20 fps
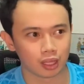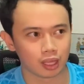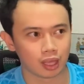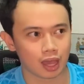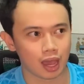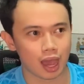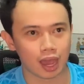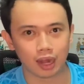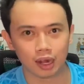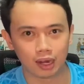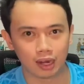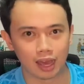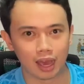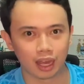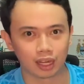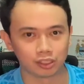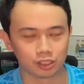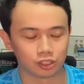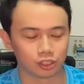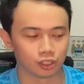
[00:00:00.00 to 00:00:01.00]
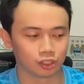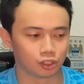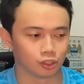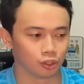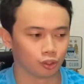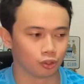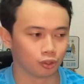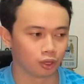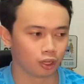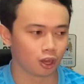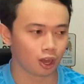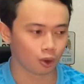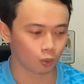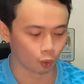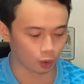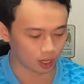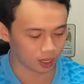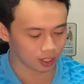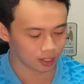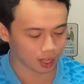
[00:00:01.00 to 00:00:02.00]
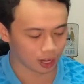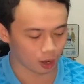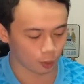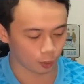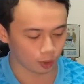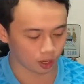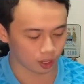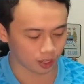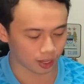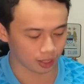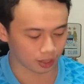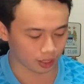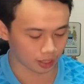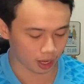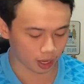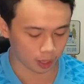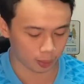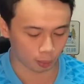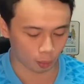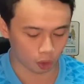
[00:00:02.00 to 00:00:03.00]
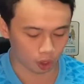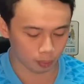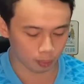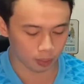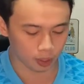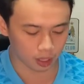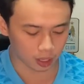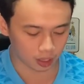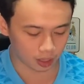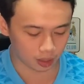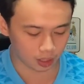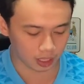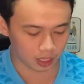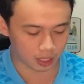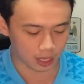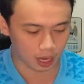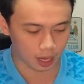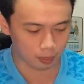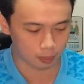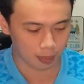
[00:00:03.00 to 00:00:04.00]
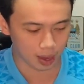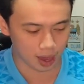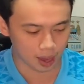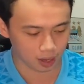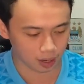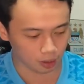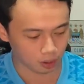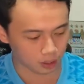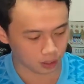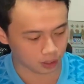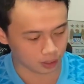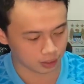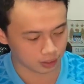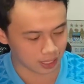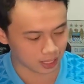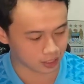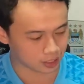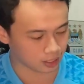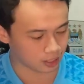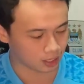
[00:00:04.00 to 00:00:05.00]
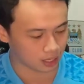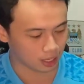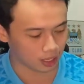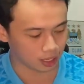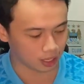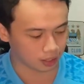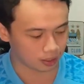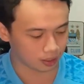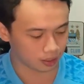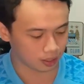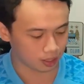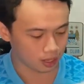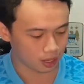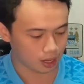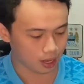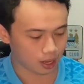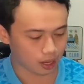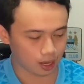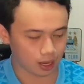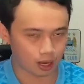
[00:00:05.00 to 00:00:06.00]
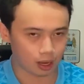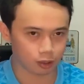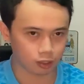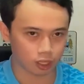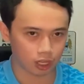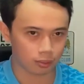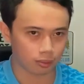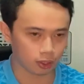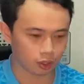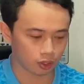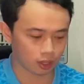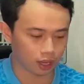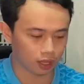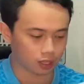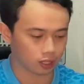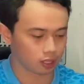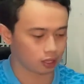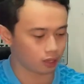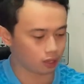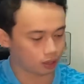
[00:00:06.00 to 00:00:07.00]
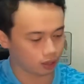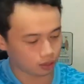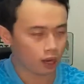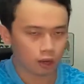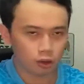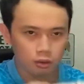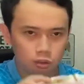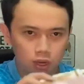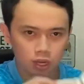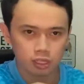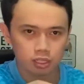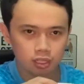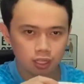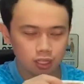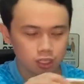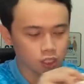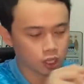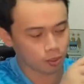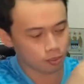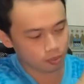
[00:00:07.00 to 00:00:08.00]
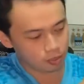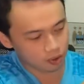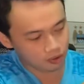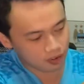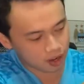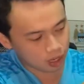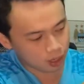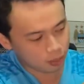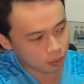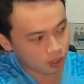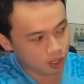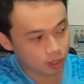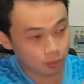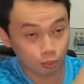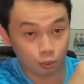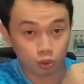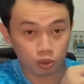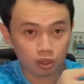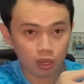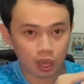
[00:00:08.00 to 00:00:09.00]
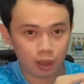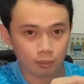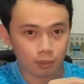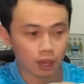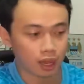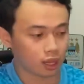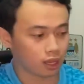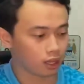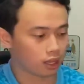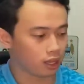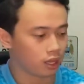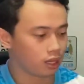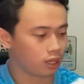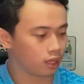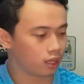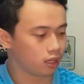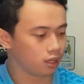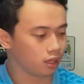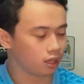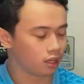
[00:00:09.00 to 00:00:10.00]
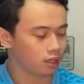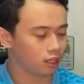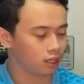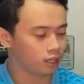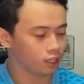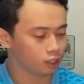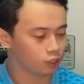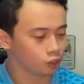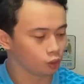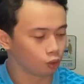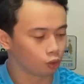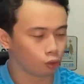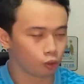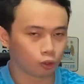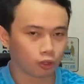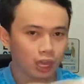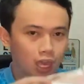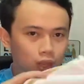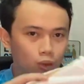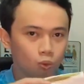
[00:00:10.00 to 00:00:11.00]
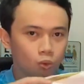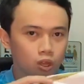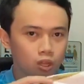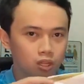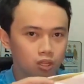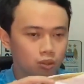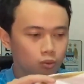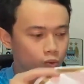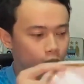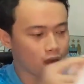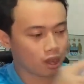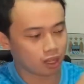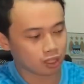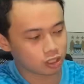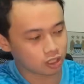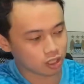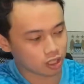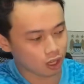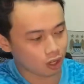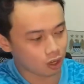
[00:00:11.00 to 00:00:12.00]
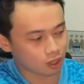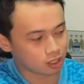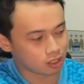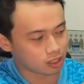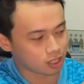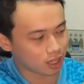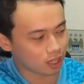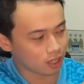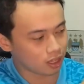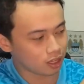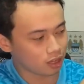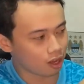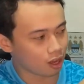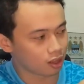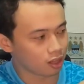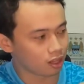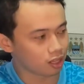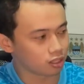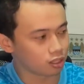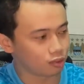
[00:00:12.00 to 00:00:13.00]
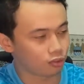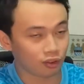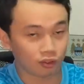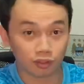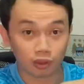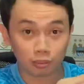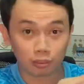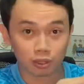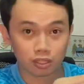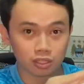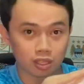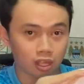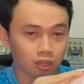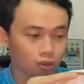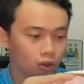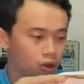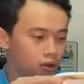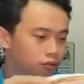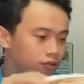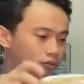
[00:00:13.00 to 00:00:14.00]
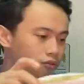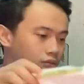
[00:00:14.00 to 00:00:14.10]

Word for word: I didn't answer, so I got worried that I wouldn't get it anymore. But he came back yesterday, and I was able to get it. I know there's still some available in Bootcamp and in Adidas, so get one while it's still on sale. Got this 50% off.